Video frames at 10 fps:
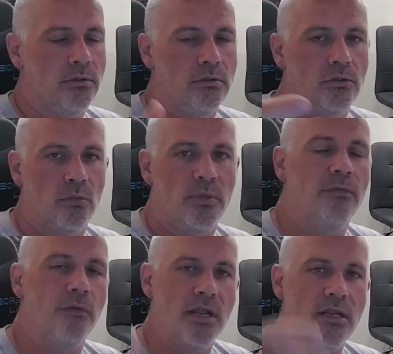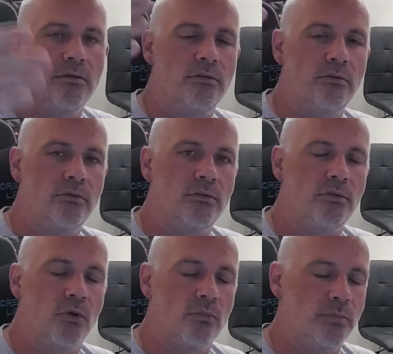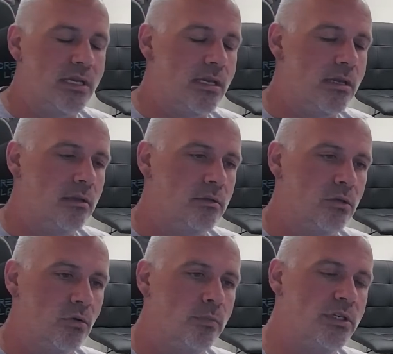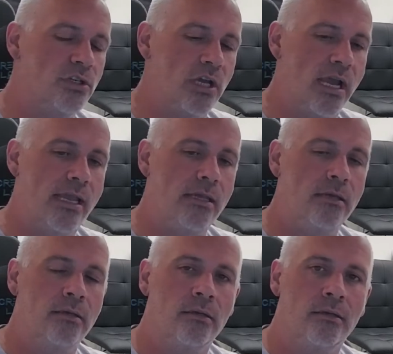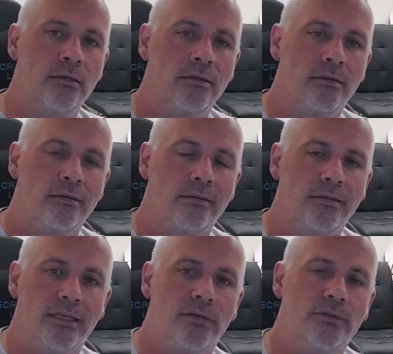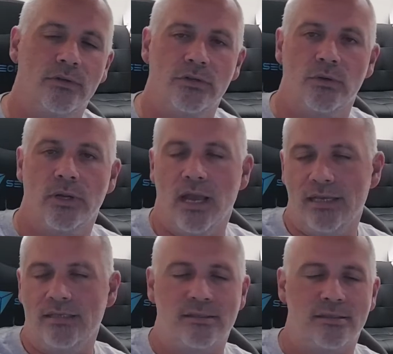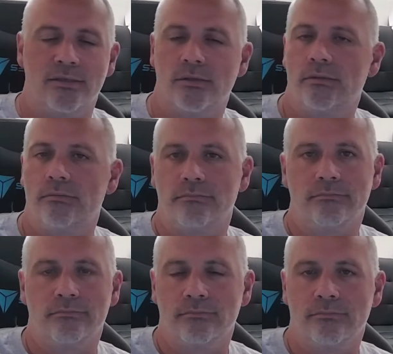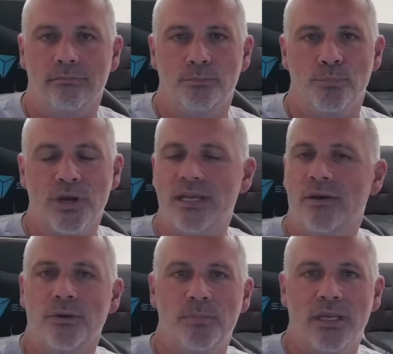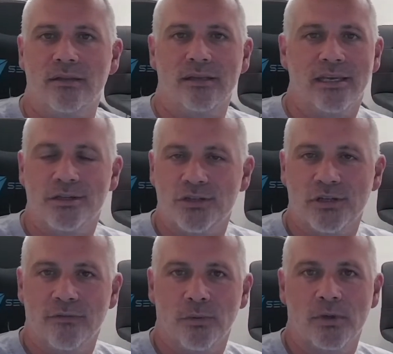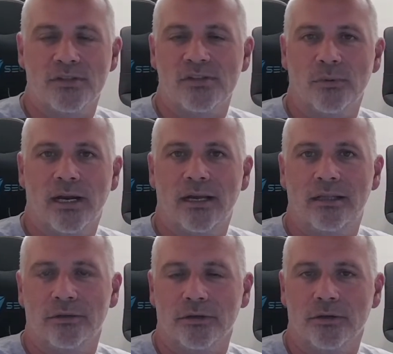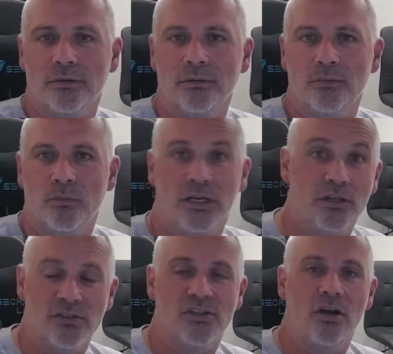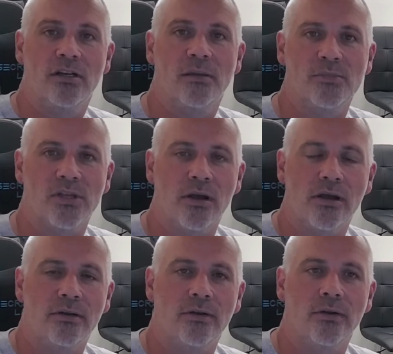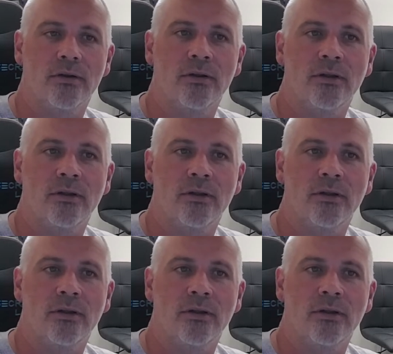don't be afraid, don't be don't be shy, get out there and do it. I still break out a beat in the kitchen every once in a while, or when a good song comes on, or